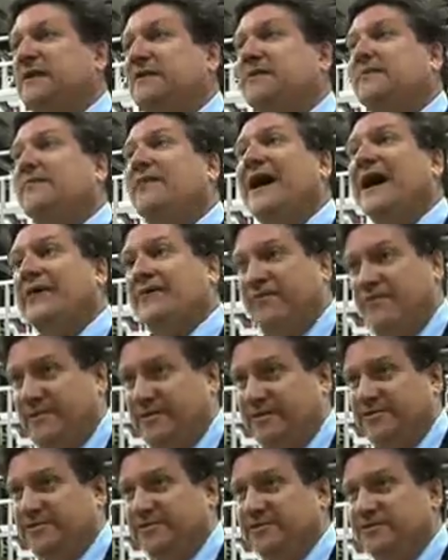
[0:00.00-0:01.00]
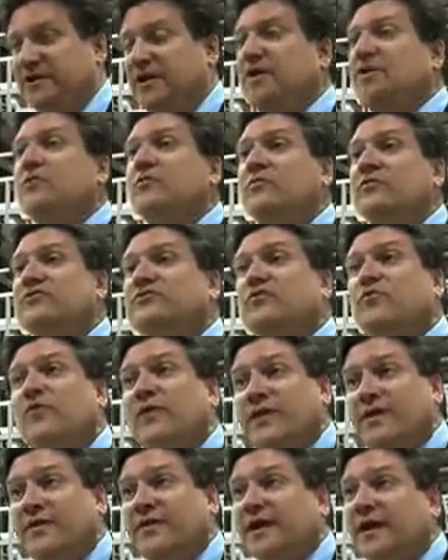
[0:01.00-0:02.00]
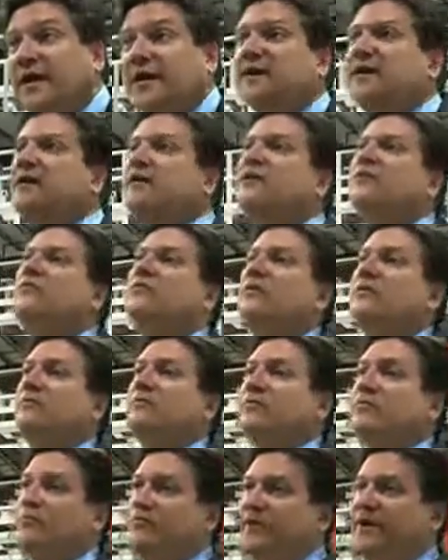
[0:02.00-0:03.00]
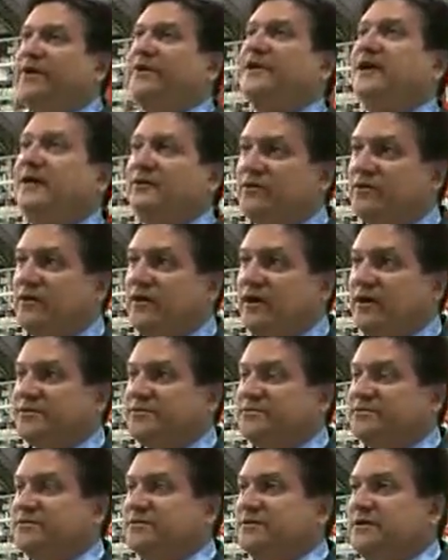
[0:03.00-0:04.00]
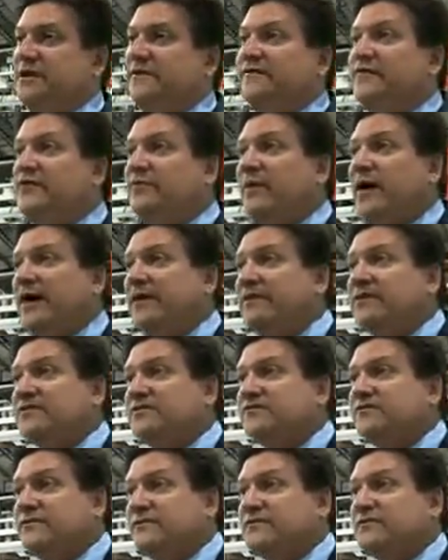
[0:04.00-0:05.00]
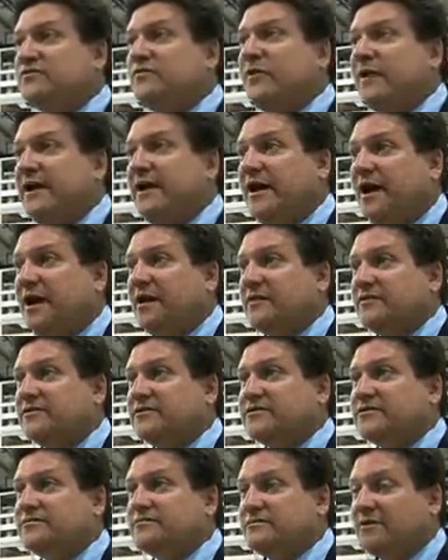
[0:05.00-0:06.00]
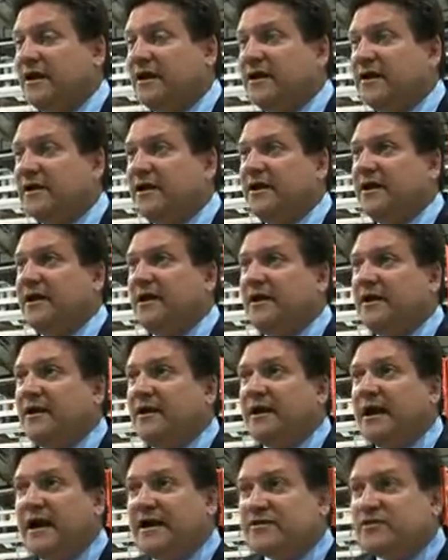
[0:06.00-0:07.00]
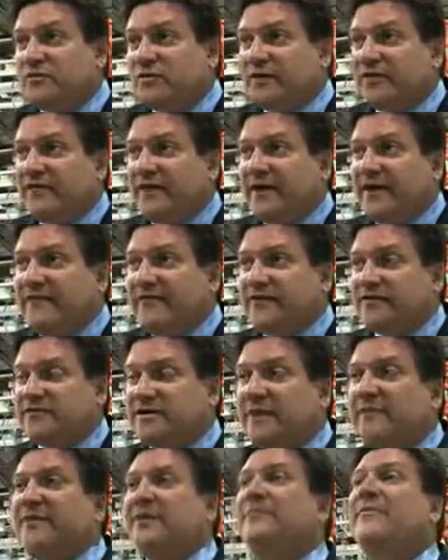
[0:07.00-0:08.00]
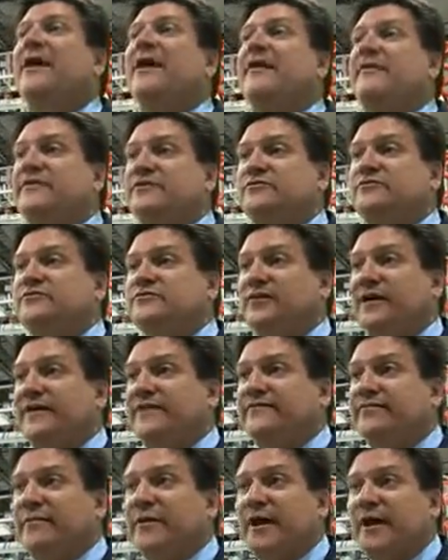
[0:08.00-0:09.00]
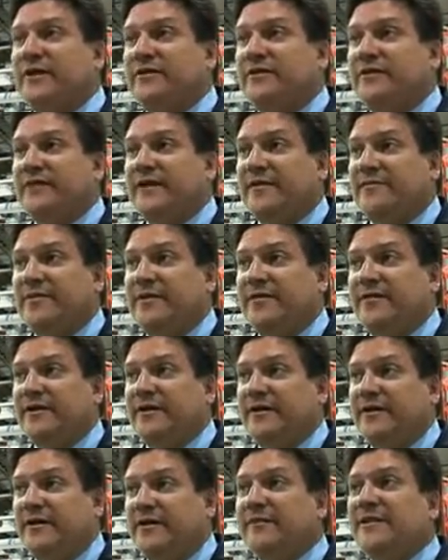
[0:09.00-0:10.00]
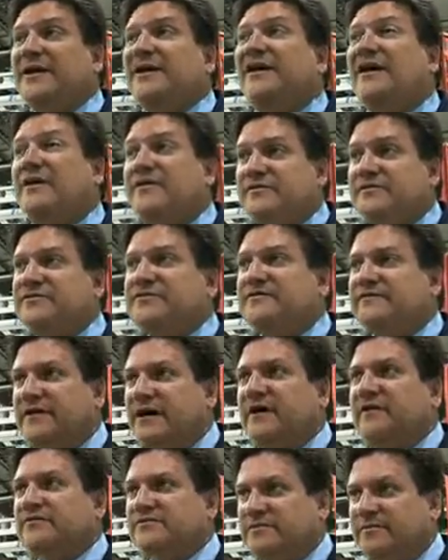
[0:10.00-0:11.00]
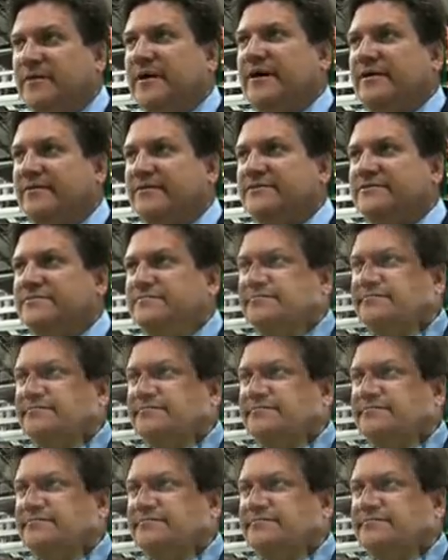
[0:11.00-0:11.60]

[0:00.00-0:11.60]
on the battery business, which we think will bring down costs. If you buy this for $20, right, and it's worth 5 years, how many batteries would you have to buy during that period? How many hundreds of dollars of batteries?